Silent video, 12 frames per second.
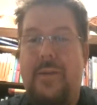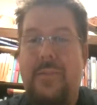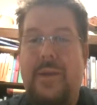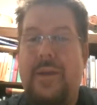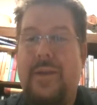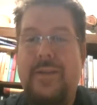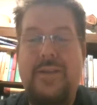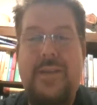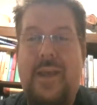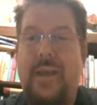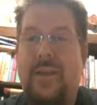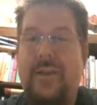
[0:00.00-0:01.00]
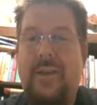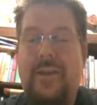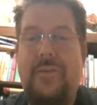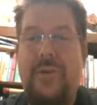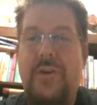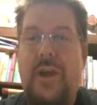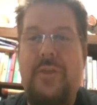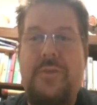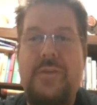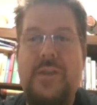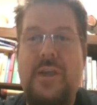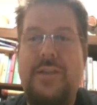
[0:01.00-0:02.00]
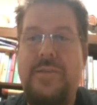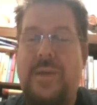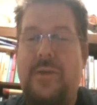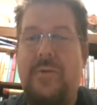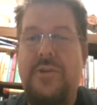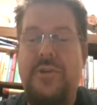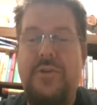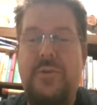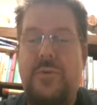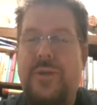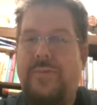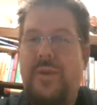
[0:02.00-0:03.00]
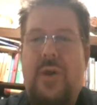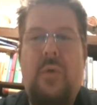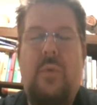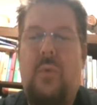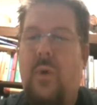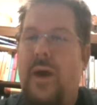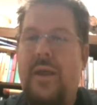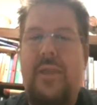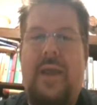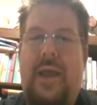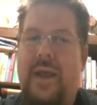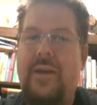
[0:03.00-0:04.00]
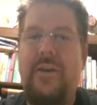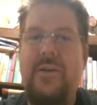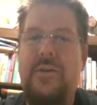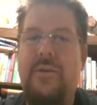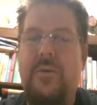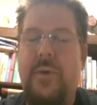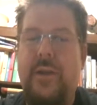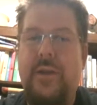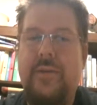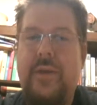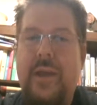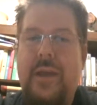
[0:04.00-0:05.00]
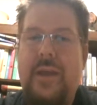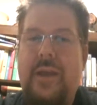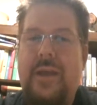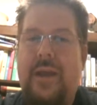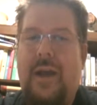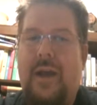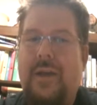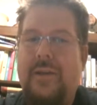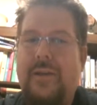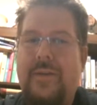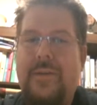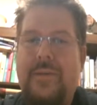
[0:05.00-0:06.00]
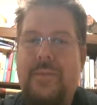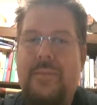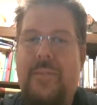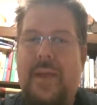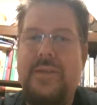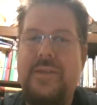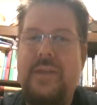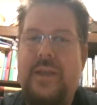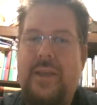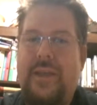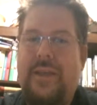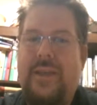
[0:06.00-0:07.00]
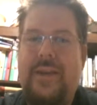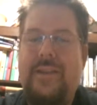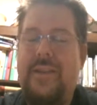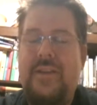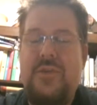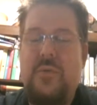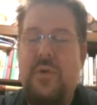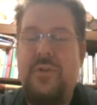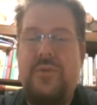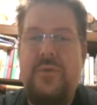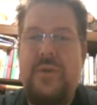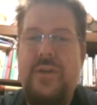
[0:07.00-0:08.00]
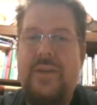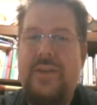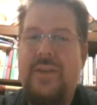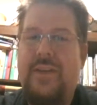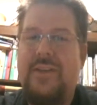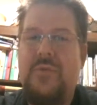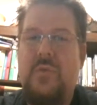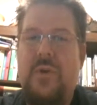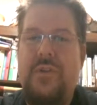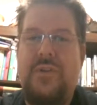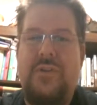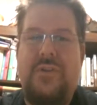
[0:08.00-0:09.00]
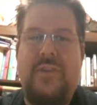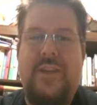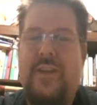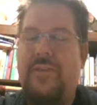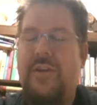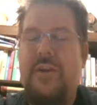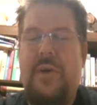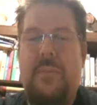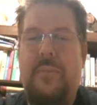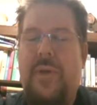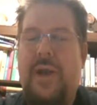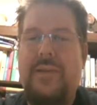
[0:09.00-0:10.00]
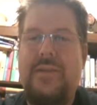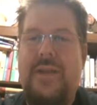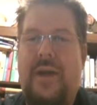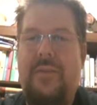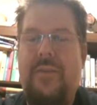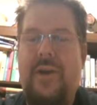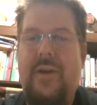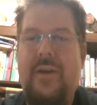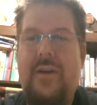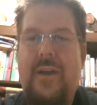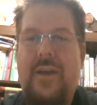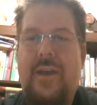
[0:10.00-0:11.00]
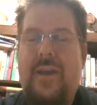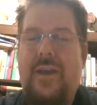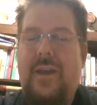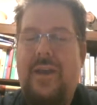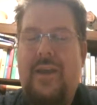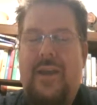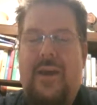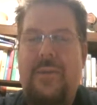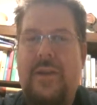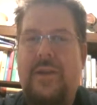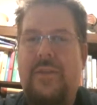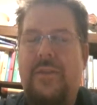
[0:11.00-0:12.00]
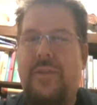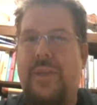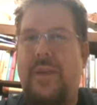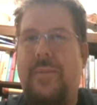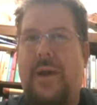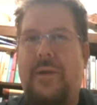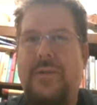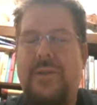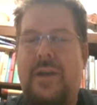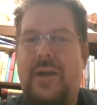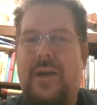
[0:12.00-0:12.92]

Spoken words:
Because, hey, if you're not enthusiastic about what you're doing, why the heck are you doing it? Basically, anything that's worth doing is worth giving your best out there. I mean, think about